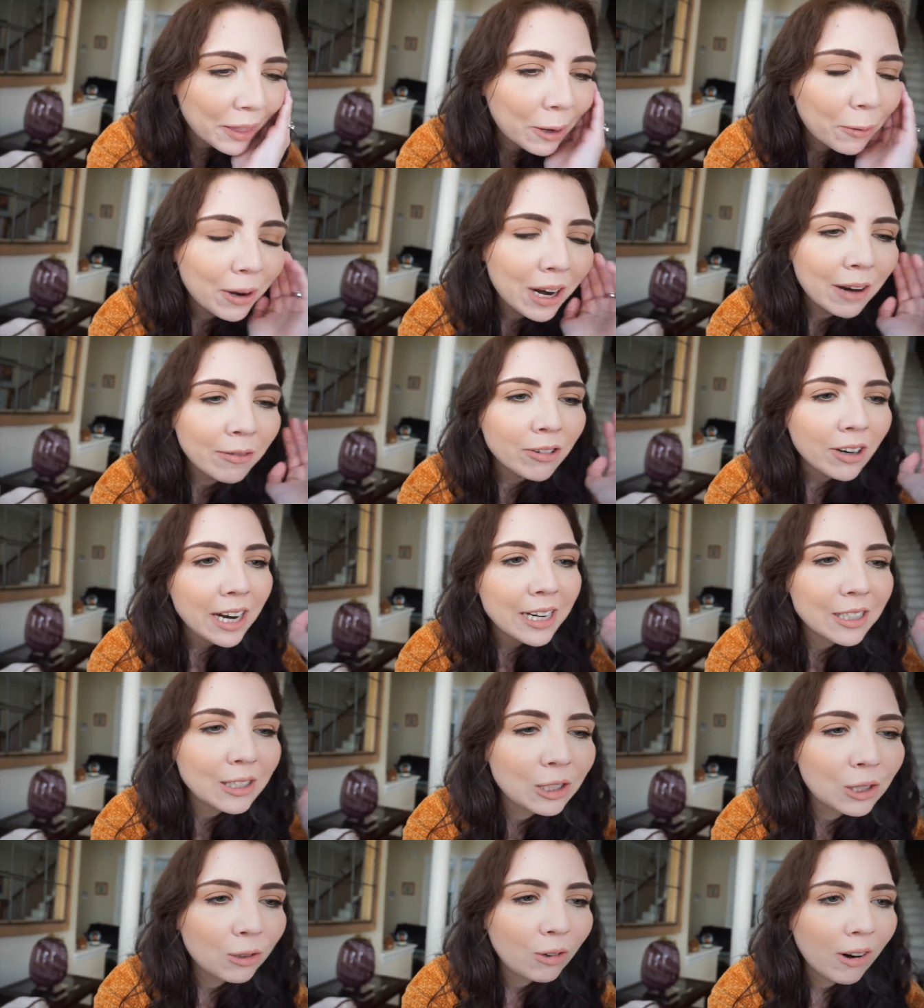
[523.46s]
Like, whenever
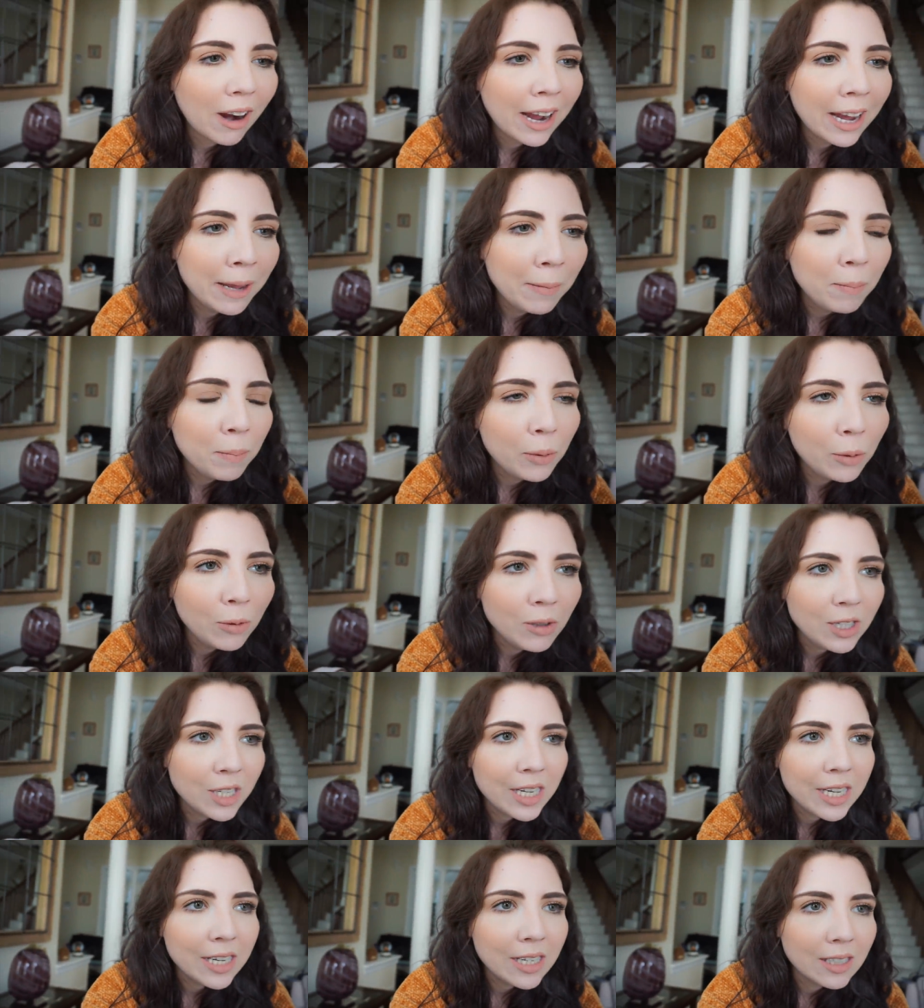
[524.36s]
I describe
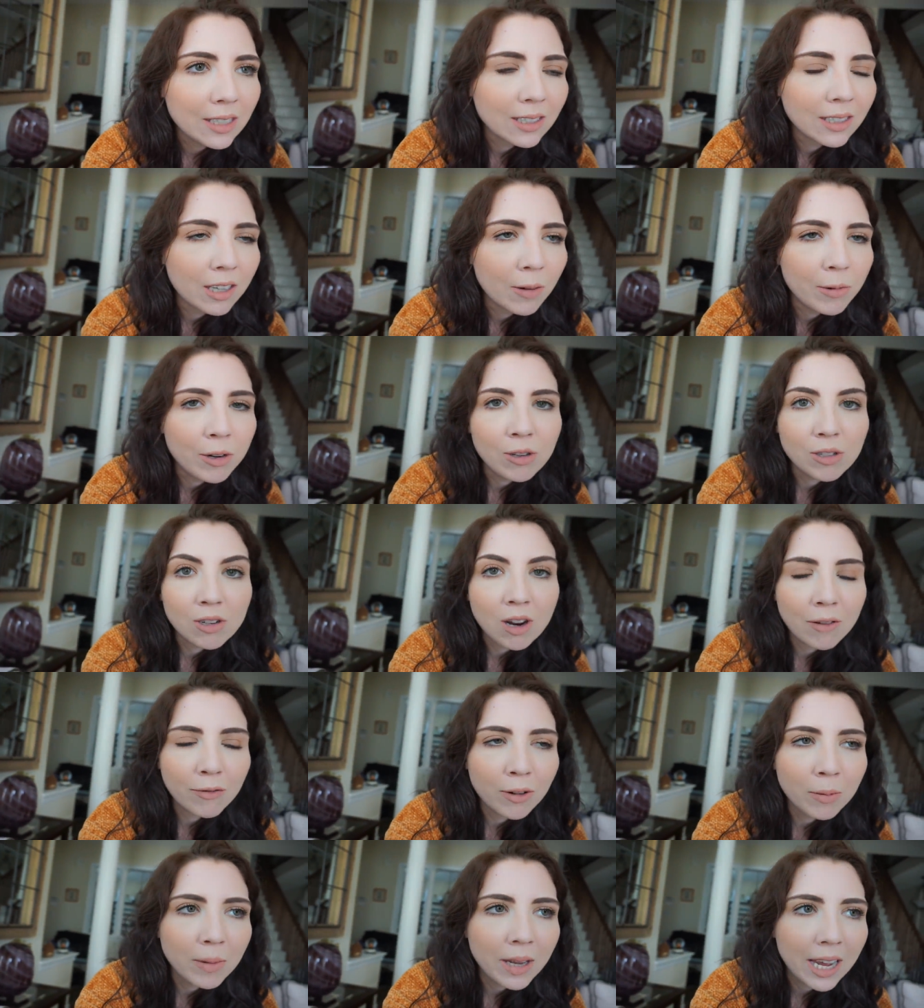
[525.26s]
poutine to someone who's
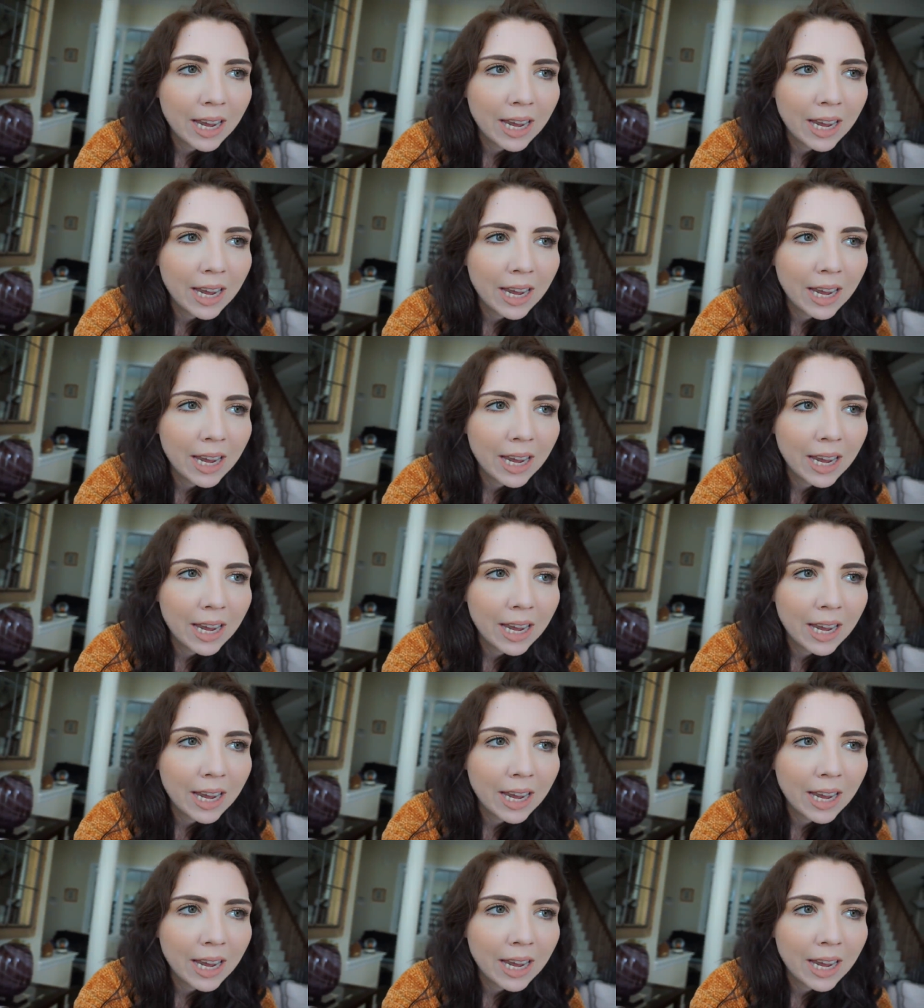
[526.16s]
not from